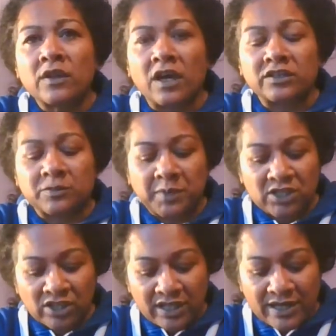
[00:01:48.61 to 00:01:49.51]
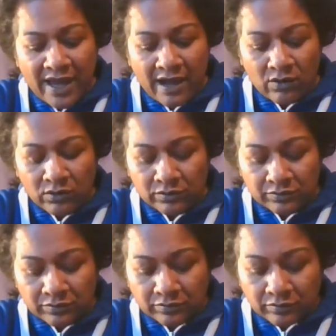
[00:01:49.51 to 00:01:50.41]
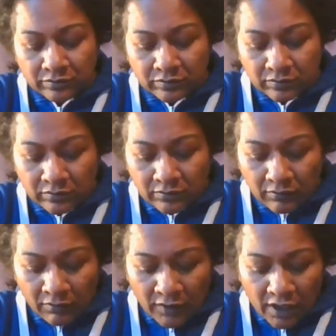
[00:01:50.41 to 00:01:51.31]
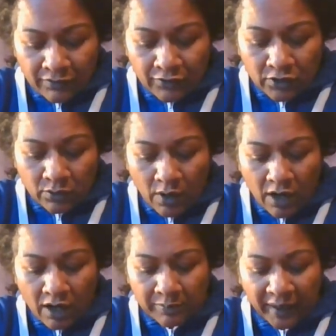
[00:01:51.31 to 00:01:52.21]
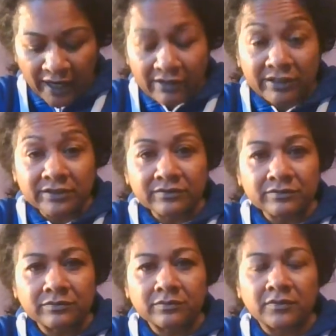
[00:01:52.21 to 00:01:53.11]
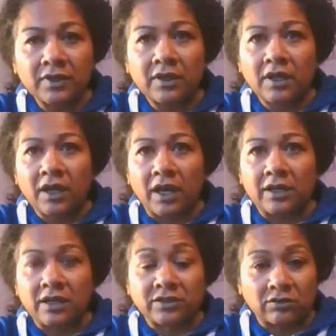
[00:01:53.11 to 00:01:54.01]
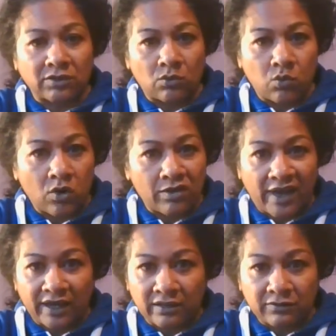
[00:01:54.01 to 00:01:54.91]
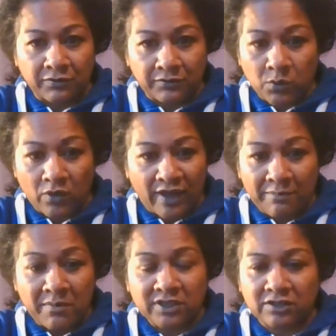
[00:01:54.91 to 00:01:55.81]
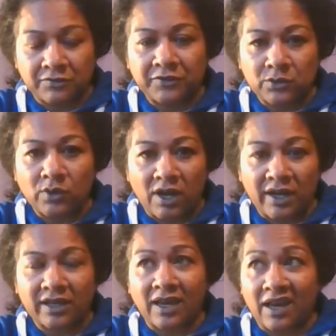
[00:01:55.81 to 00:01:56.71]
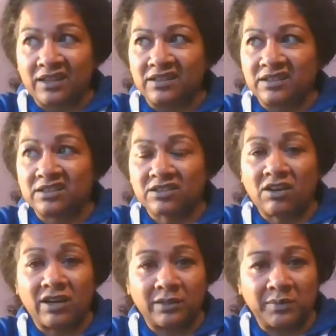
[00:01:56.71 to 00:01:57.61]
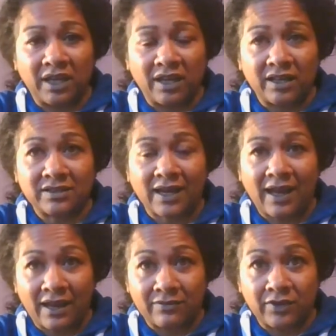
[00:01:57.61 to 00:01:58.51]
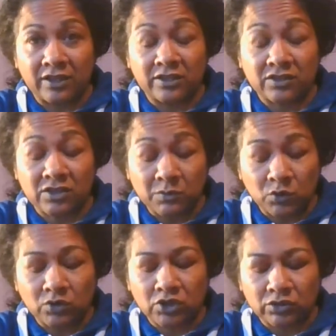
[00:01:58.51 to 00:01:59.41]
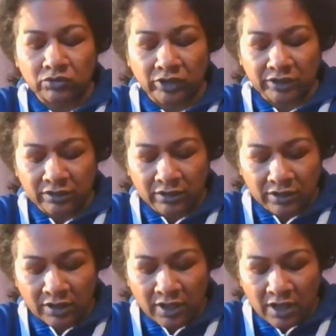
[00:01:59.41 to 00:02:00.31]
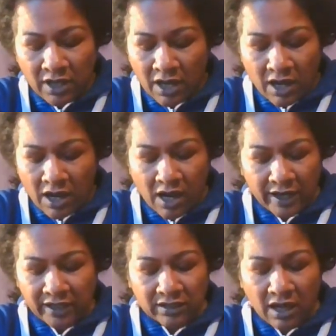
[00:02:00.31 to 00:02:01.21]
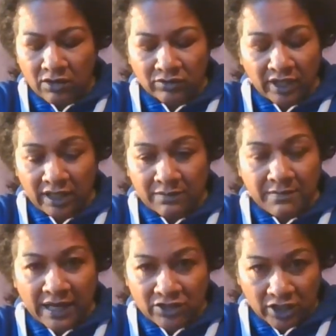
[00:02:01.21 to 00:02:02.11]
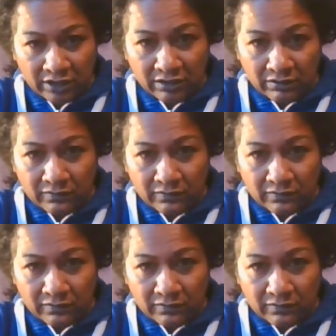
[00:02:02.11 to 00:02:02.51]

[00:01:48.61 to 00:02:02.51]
especially now, if you are a parent, and I don't know what that can, what that must feel like at this time, yeah, to have small children I can only imagine